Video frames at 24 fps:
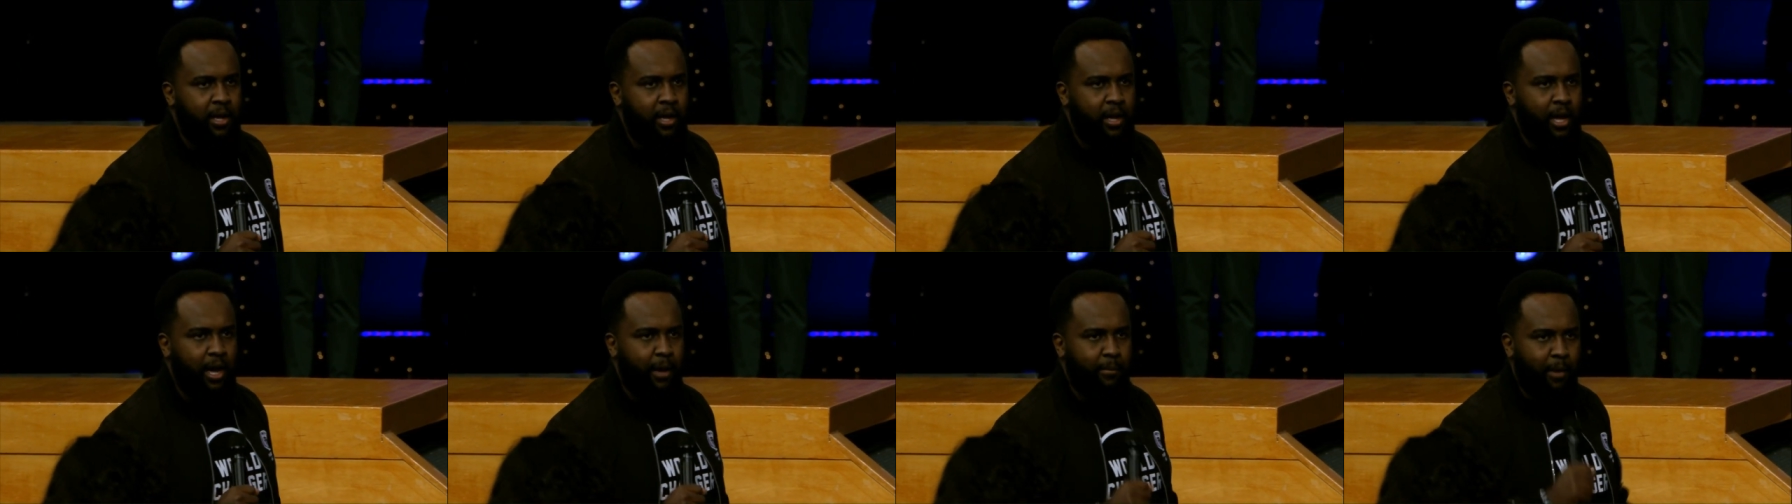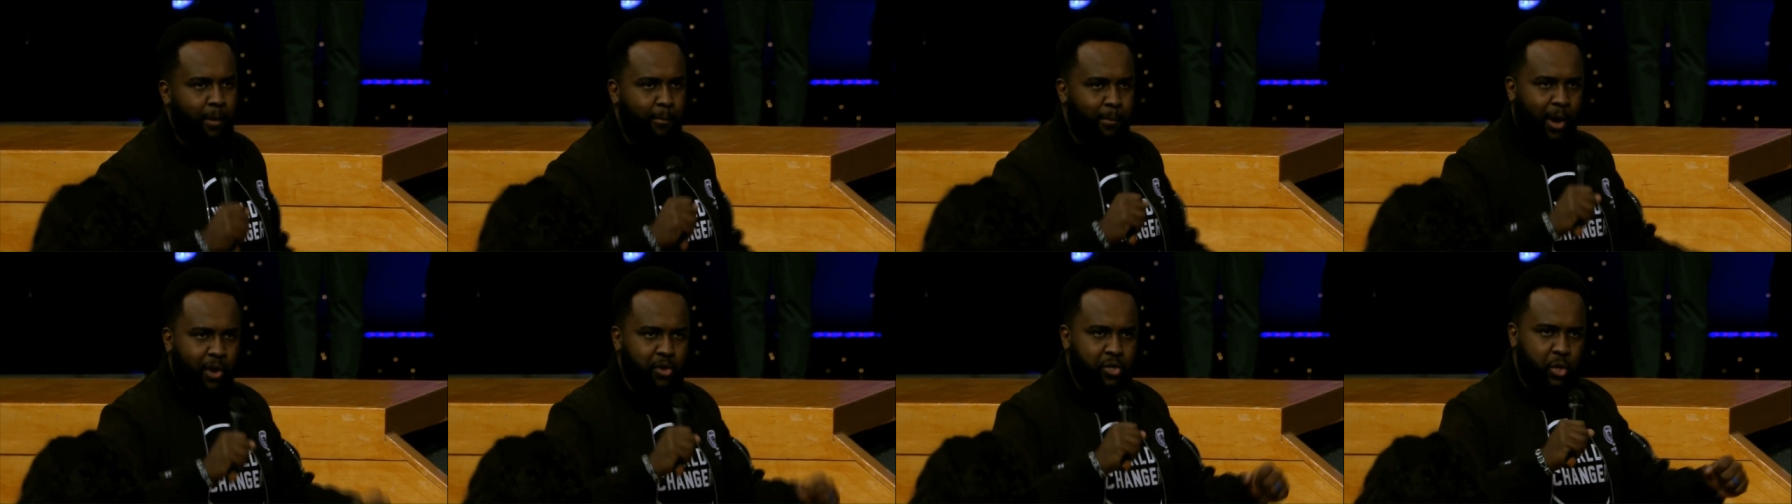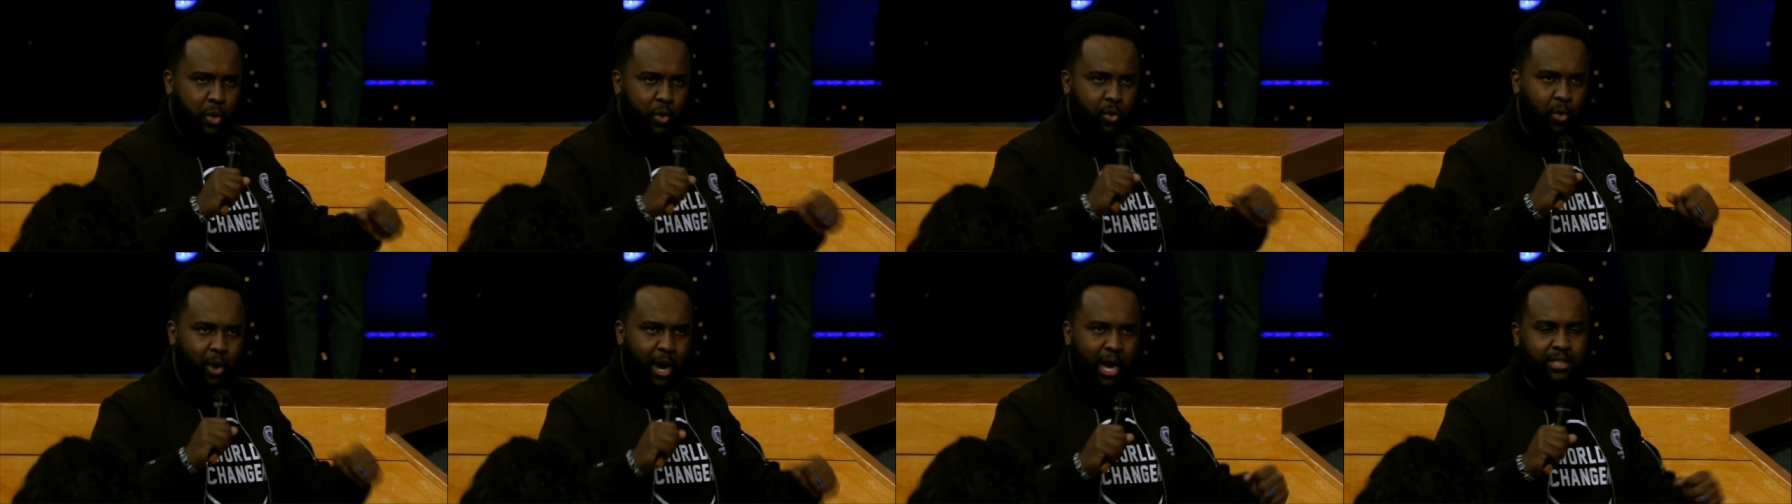I'm about to
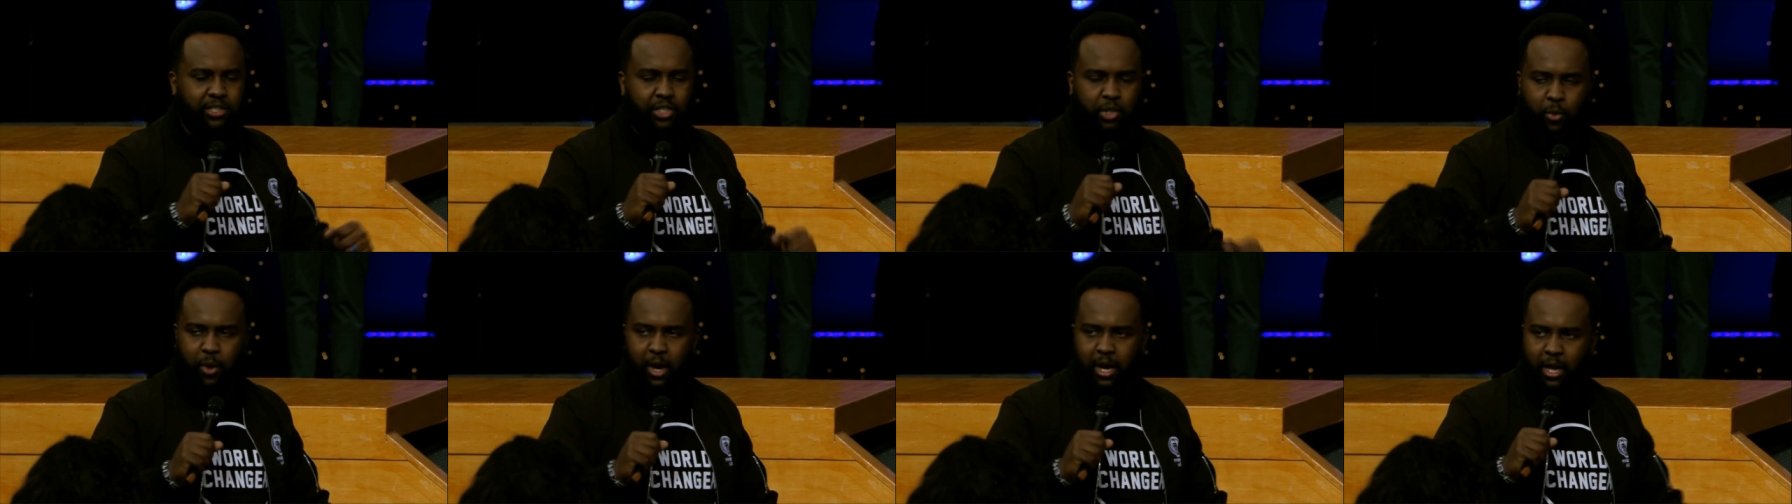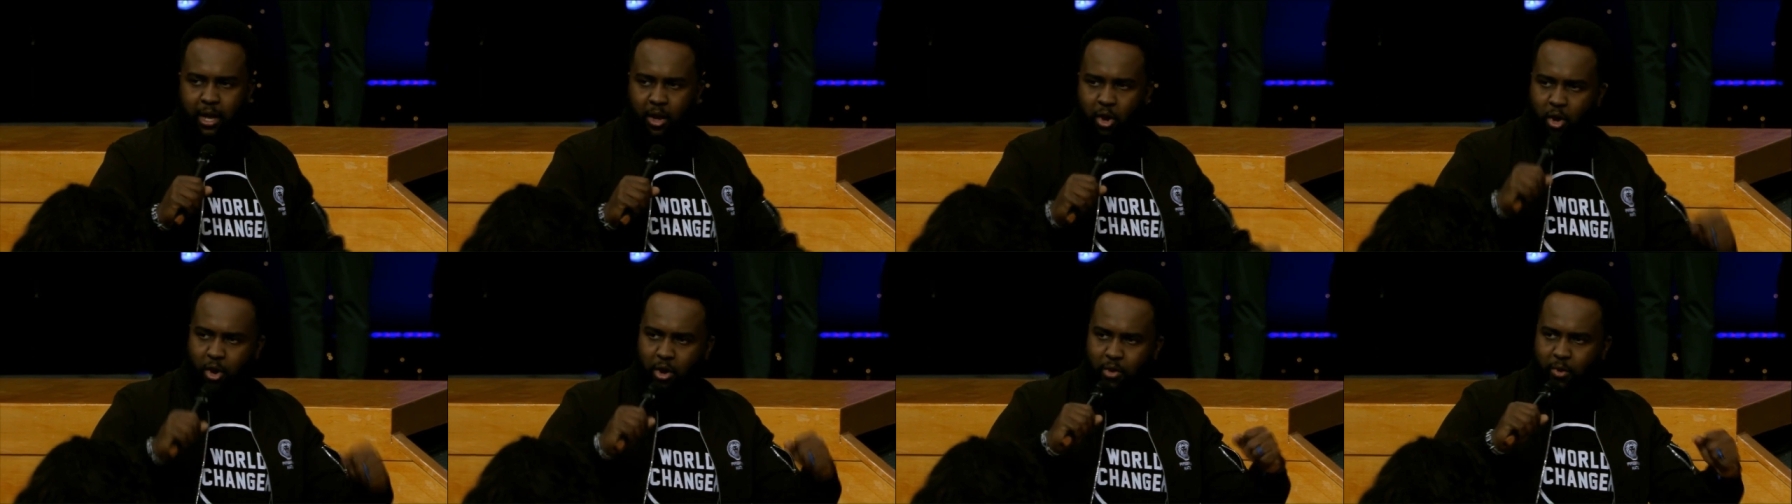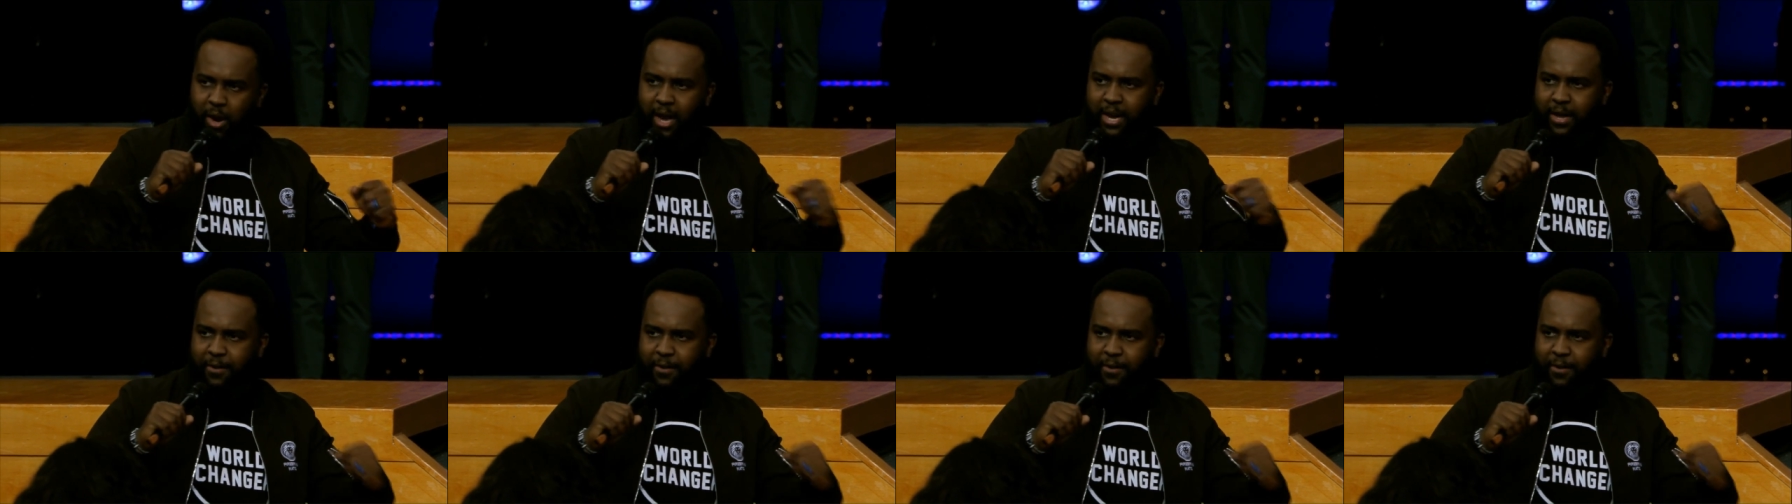graduate, Lord, light